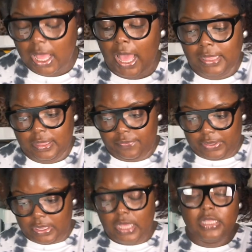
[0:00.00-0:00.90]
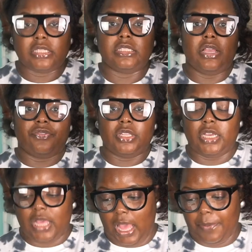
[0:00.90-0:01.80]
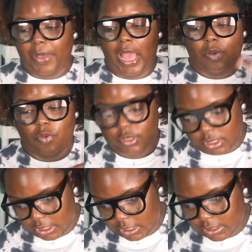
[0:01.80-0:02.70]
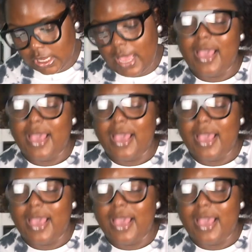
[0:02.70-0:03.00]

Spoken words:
I love it. This is definitely a cop. I want these.